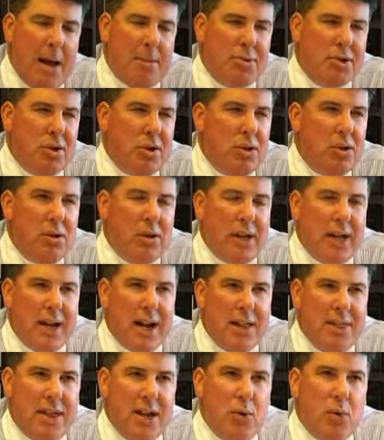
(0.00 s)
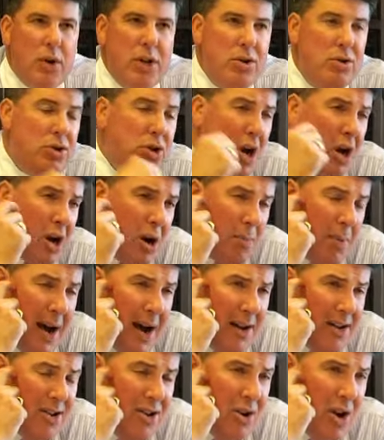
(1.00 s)
Absolutely. And I think when you talk
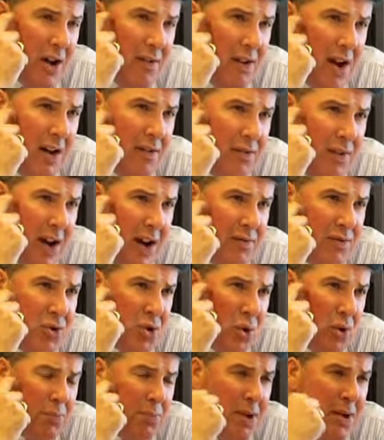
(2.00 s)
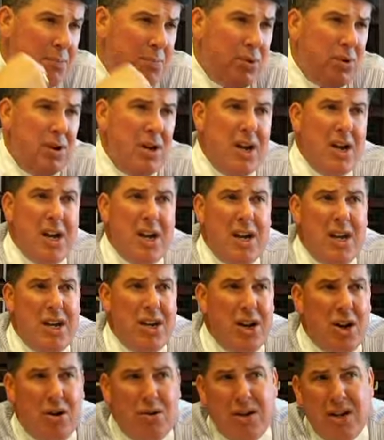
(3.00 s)
about, I've told people,
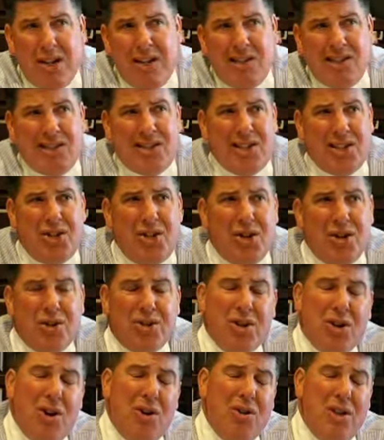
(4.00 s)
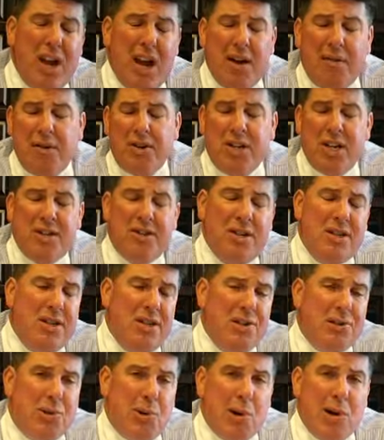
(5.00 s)
6 years ago, the average
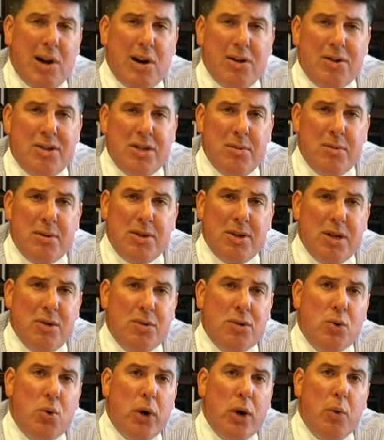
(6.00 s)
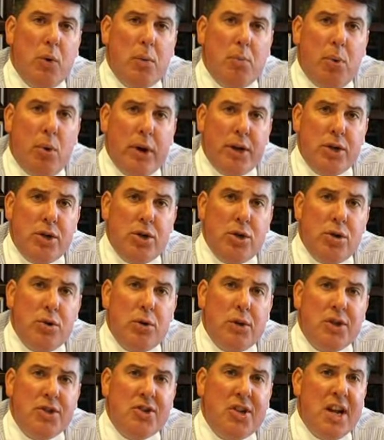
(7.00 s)
ACT score here at CBC was
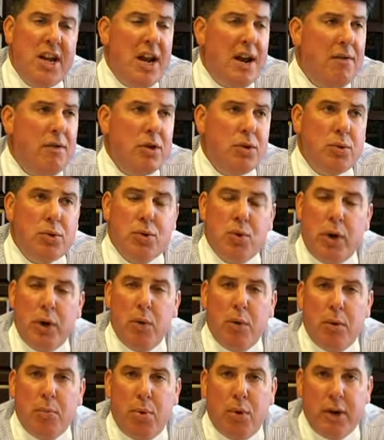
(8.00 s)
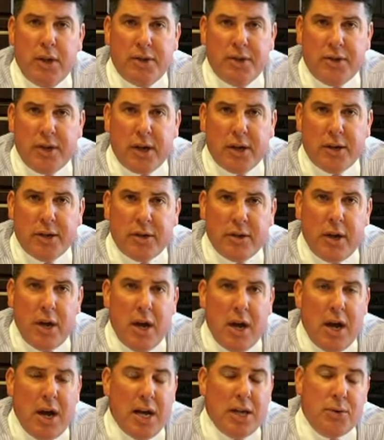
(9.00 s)
21.2 and the state average was 21.6.
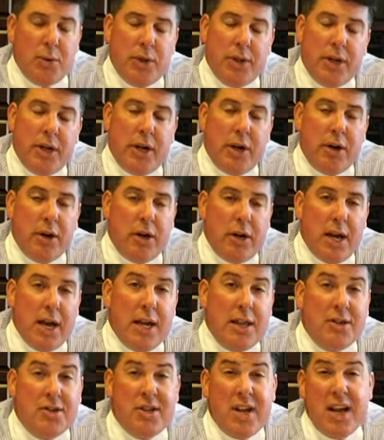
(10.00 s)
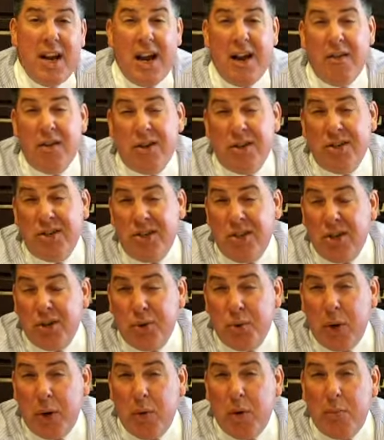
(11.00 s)
As we sit here today, the state average is still
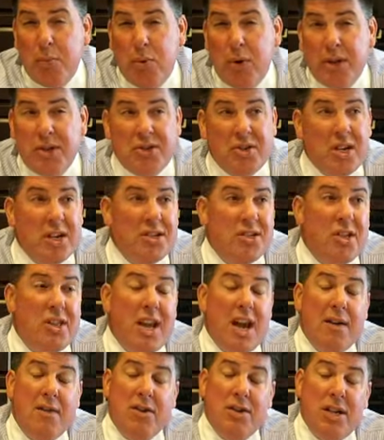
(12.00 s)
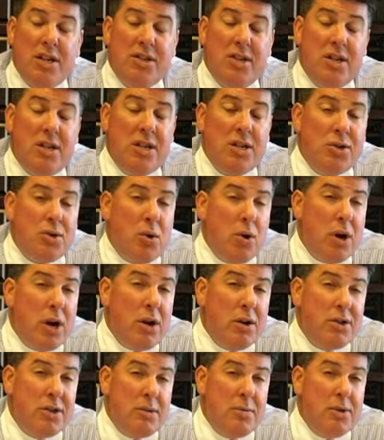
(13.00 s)
21.6, and the average ACT score
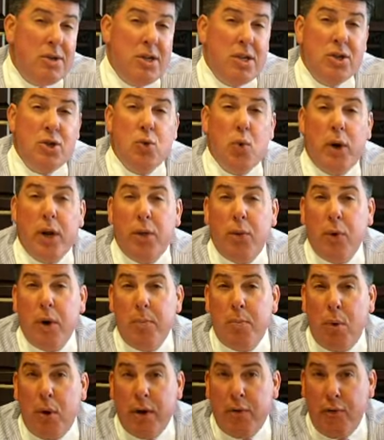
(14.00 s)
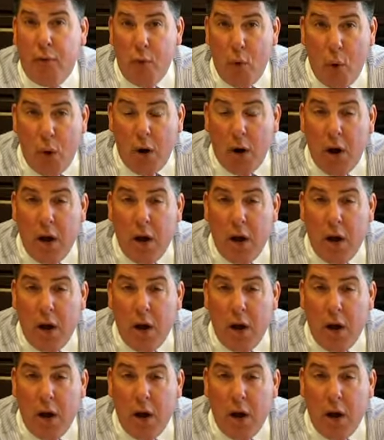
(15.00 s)
here at CBC is 23.4.